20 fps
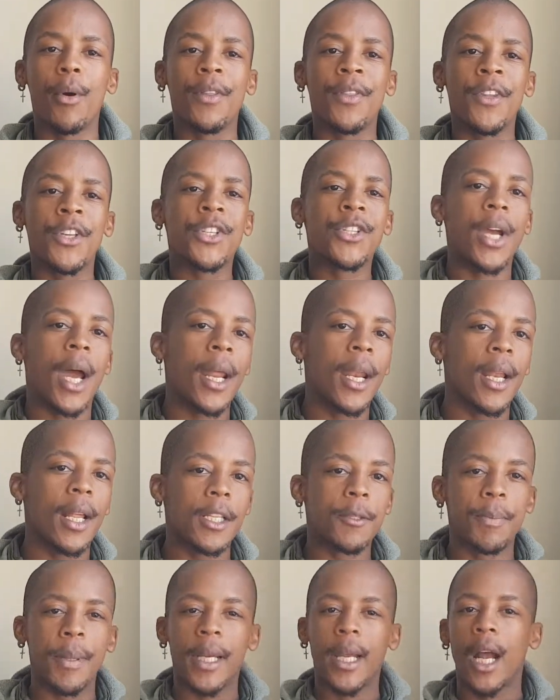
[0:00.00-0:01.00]
In this channel, I
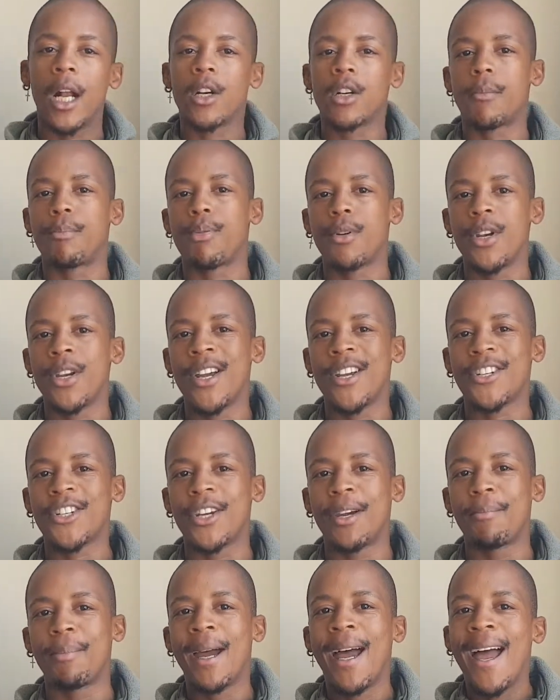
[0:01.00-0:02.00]
speak
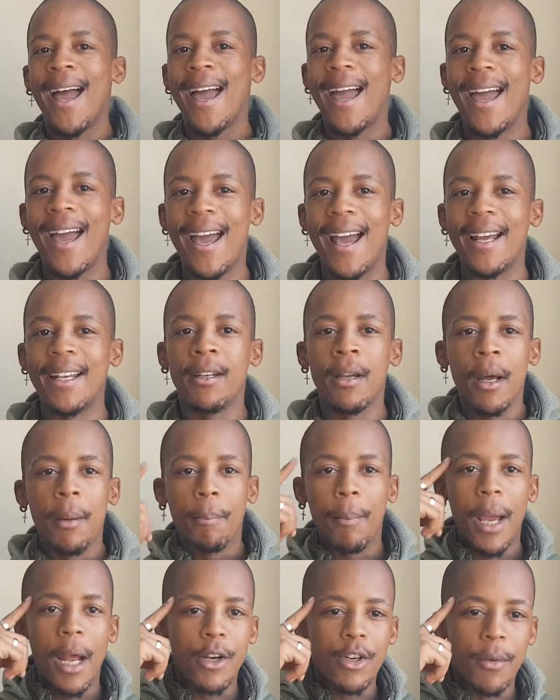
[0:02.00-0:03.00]
entrepreneurship and
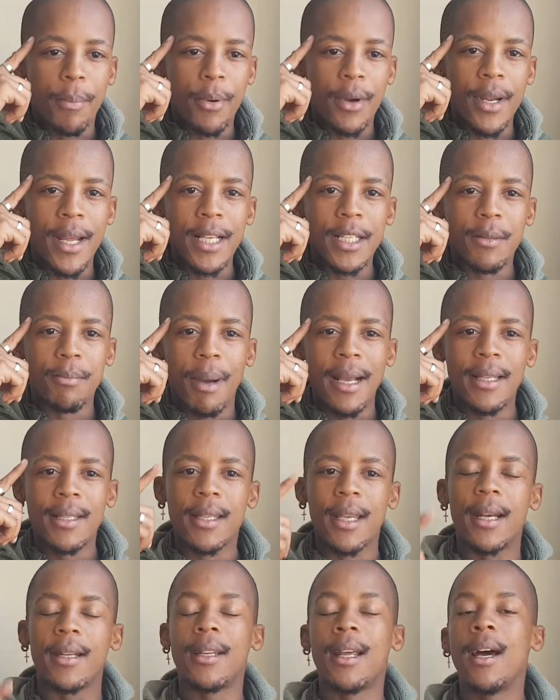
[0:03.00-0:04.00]
entrepreneur's
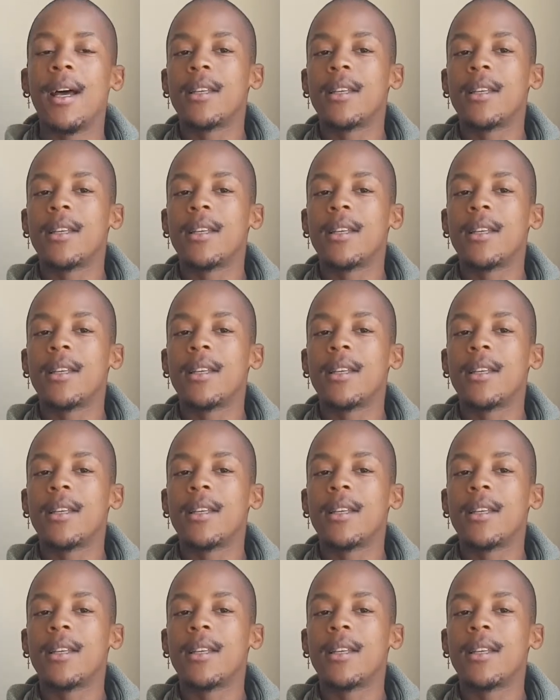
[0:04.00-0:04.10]
mindset.